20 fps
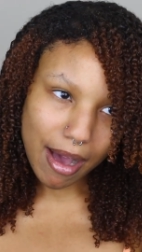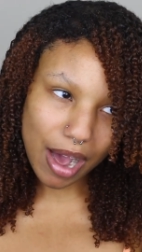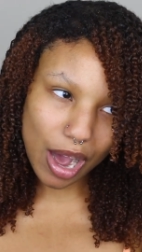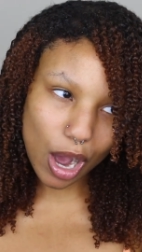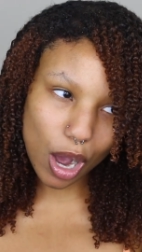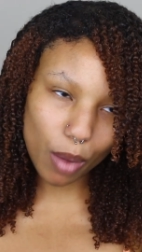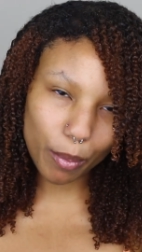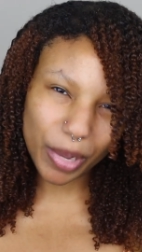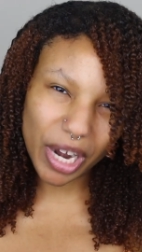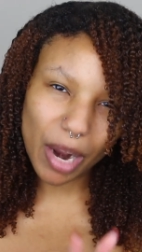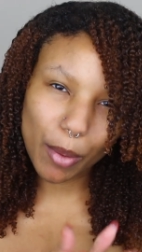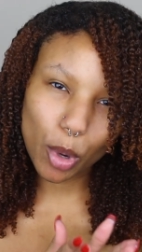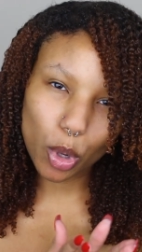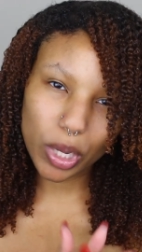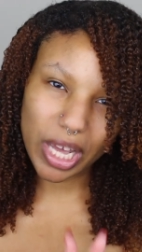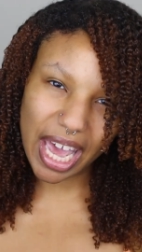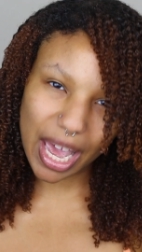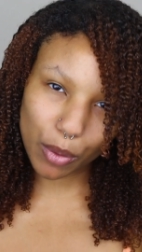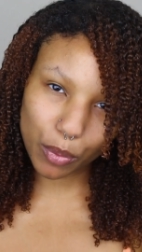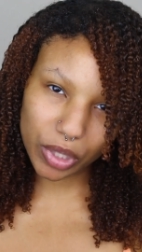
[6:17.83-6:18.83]
Um, but I'm
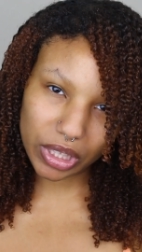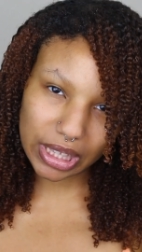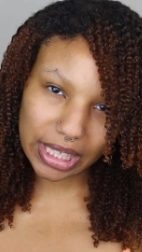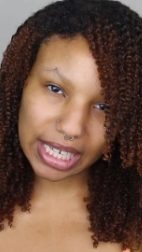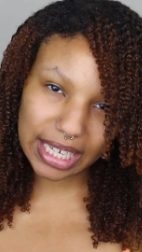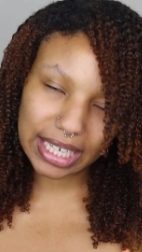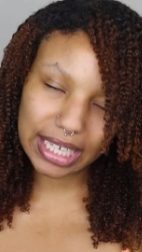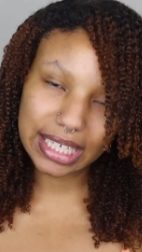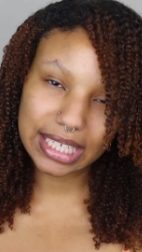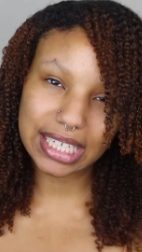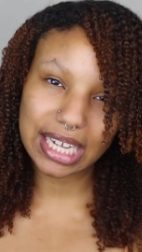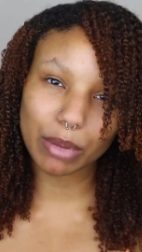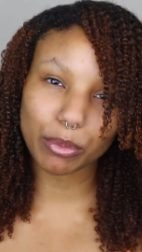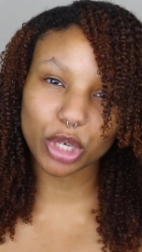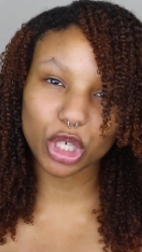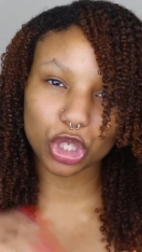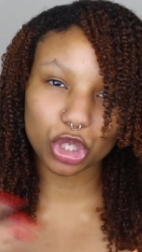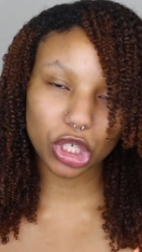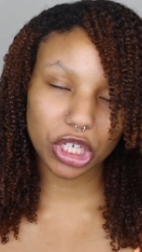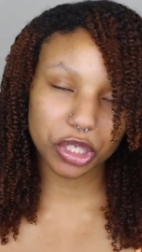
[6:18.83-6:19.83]
okay with it because I'm
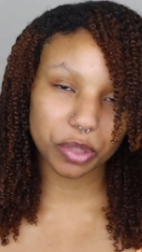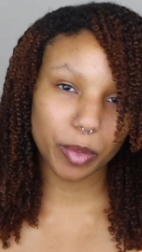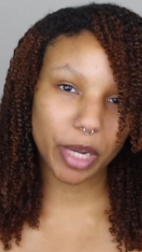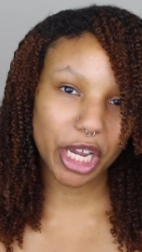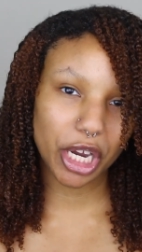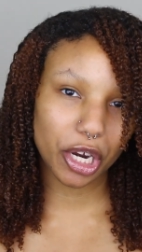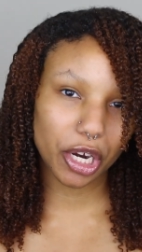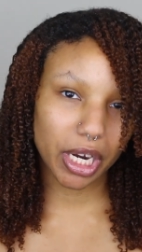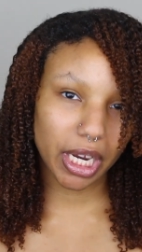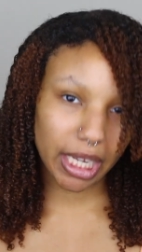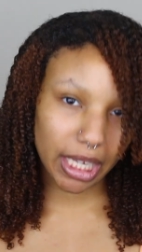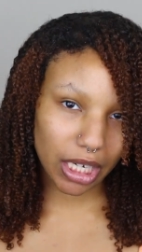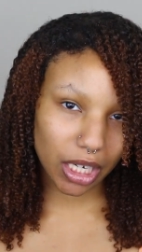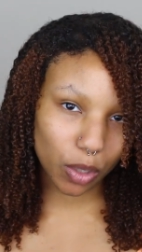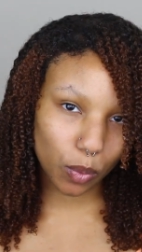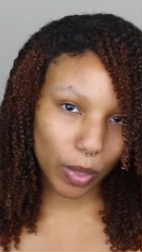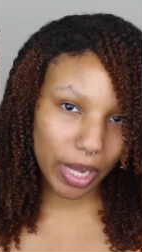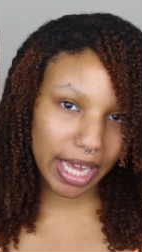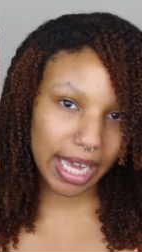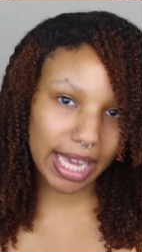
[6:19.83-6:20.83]
going to stretch my hair
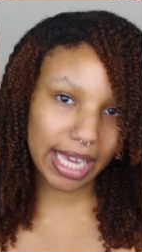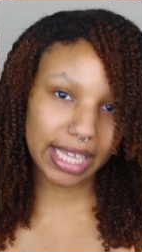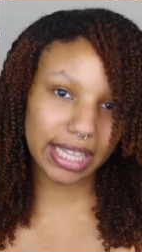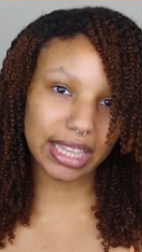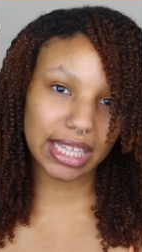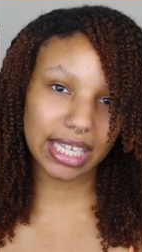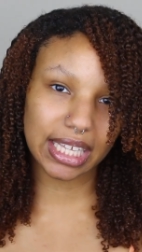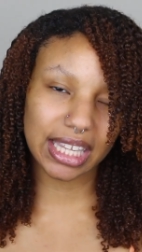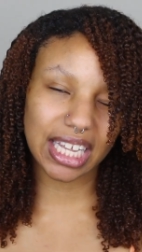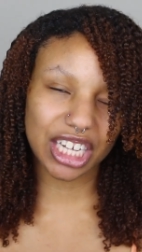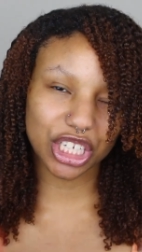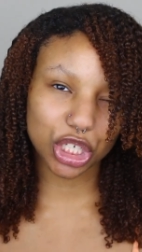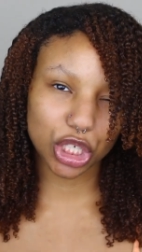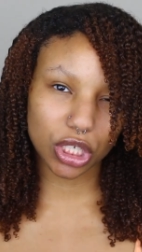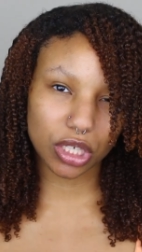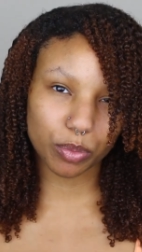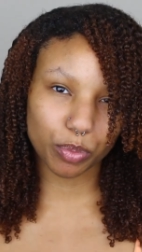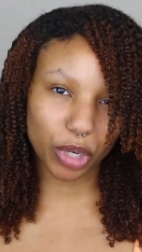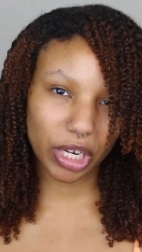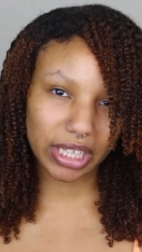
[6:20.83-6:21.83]
anyway and then that
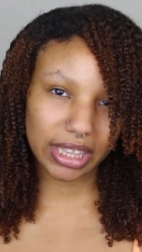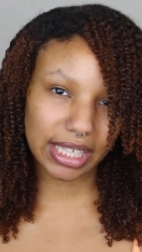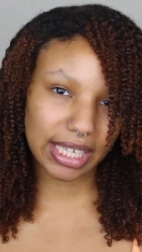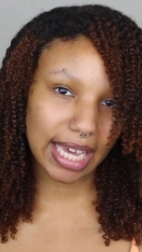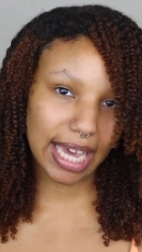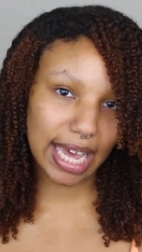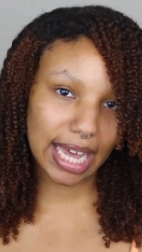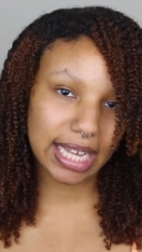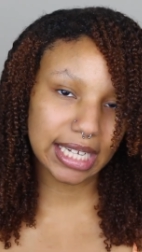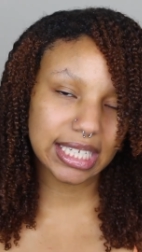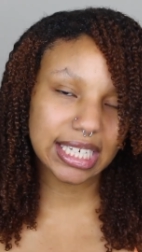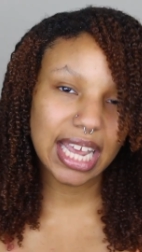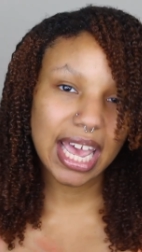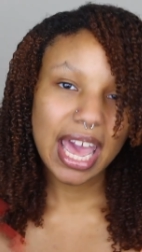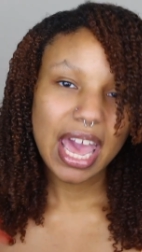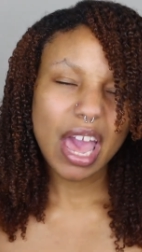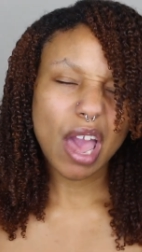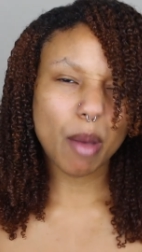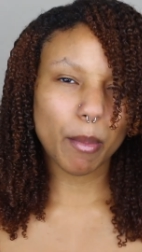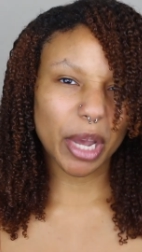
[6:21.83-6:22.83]
should break the
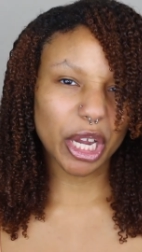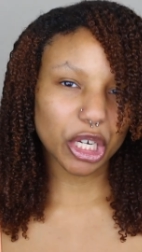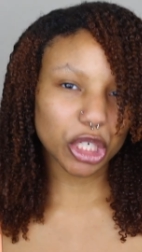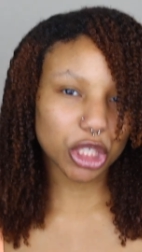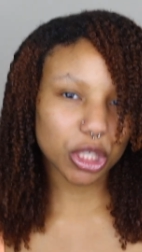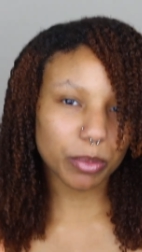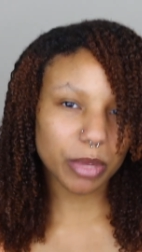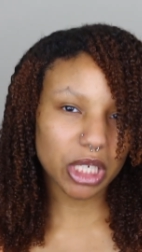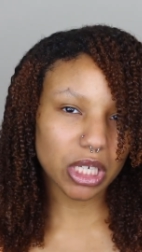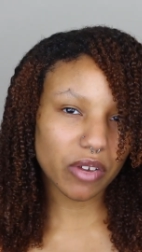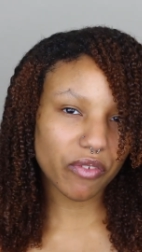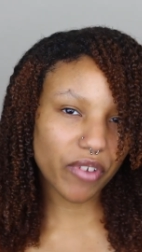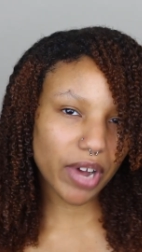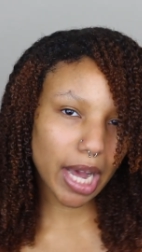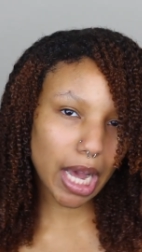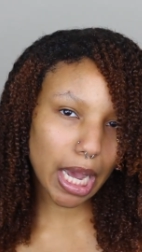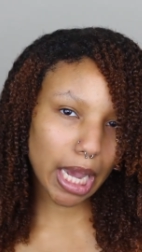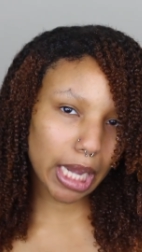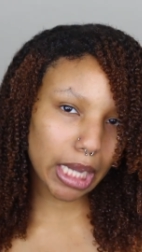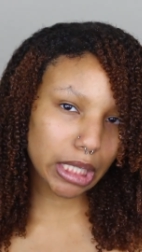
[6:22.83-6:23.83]
cast and my hair should be
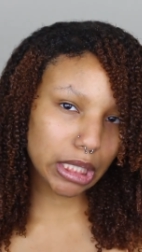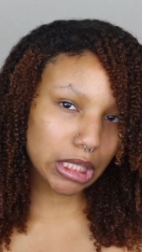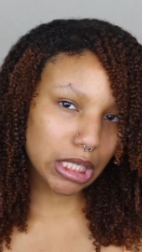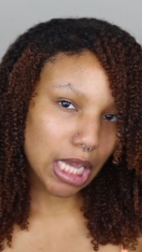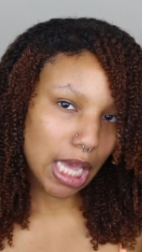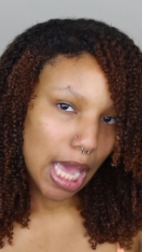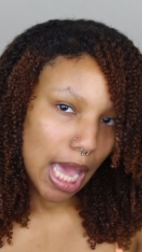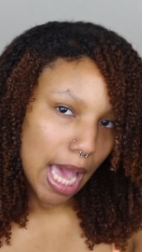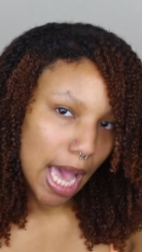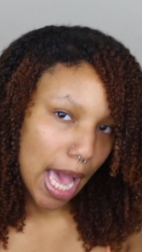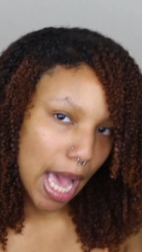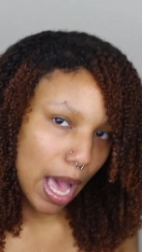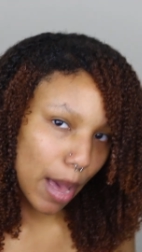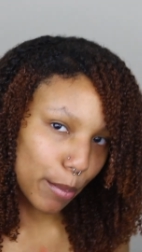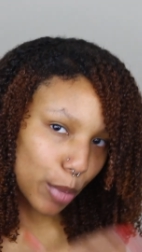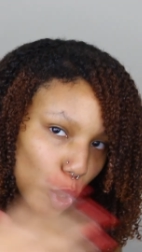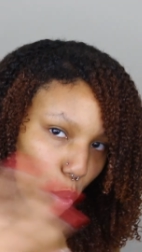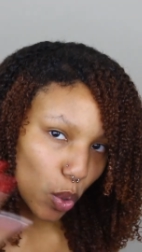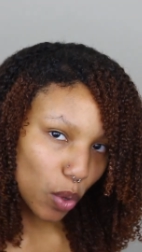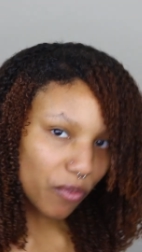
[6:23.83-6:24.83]
defined
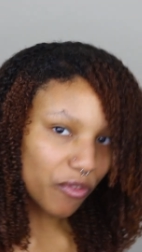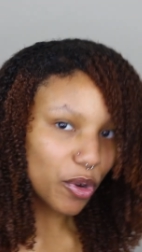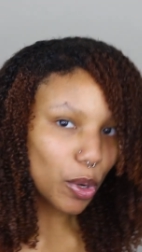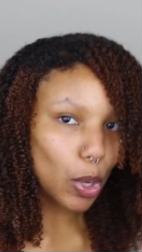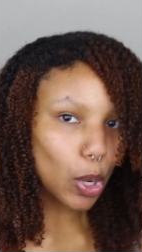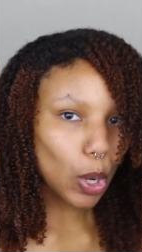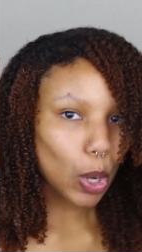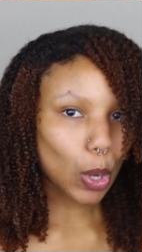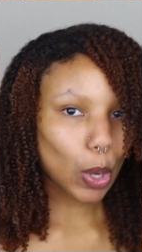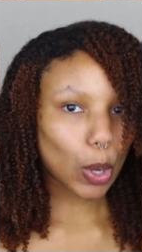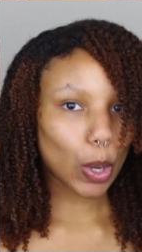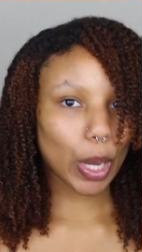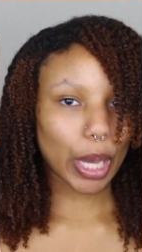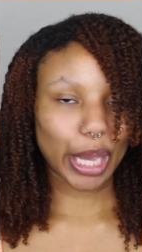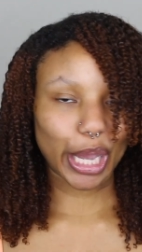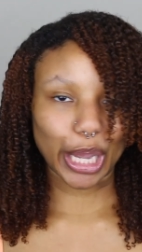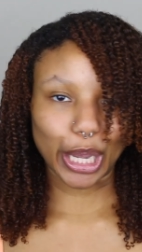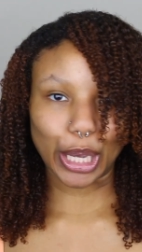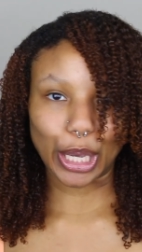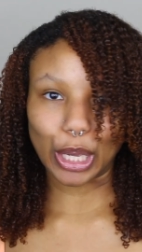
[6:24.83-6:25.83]
and beautiful
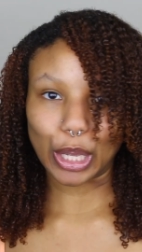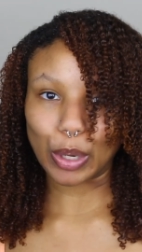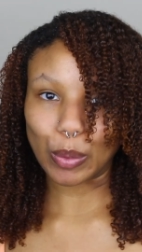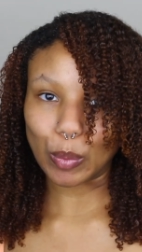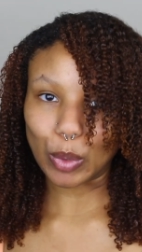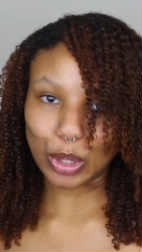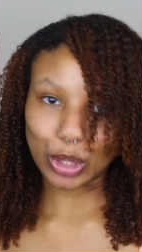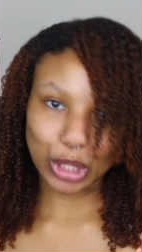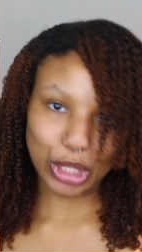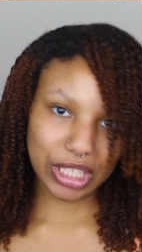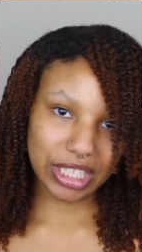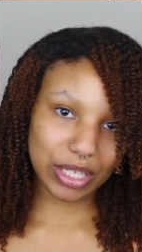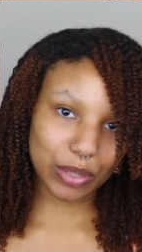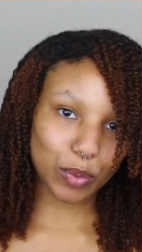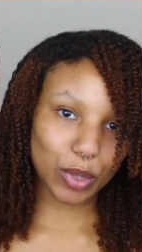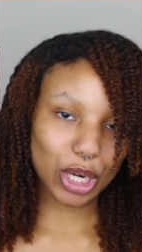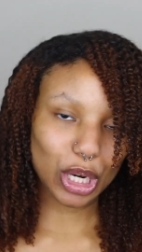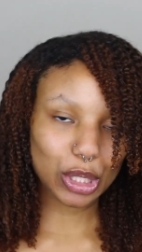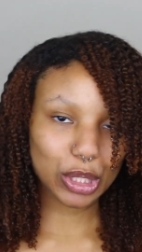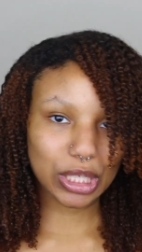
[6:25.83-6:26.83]
and we'll just see
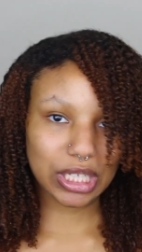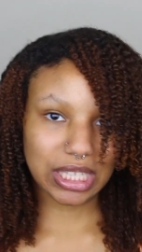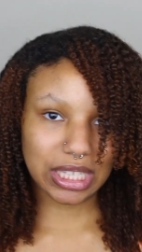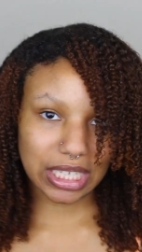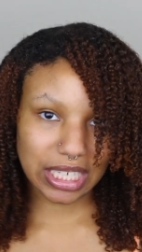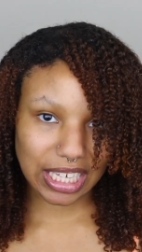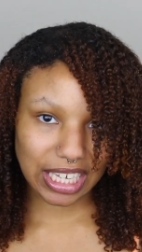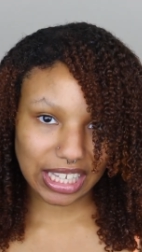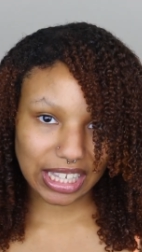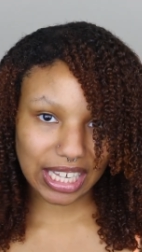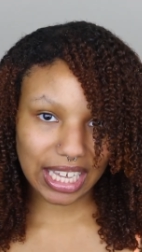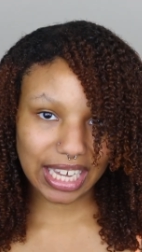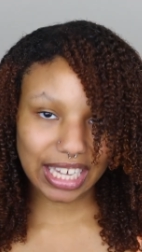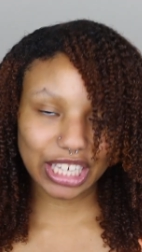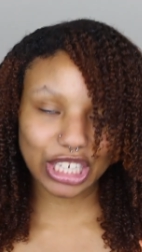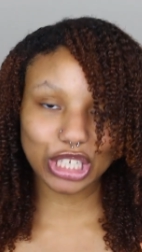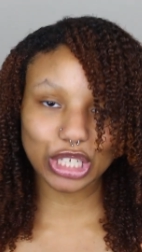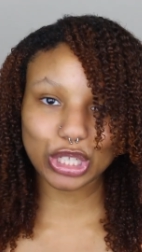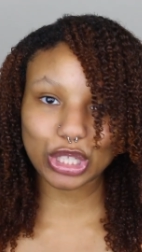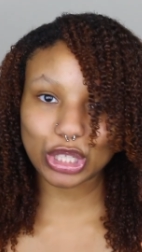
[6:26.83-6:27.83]
what else it's looking like.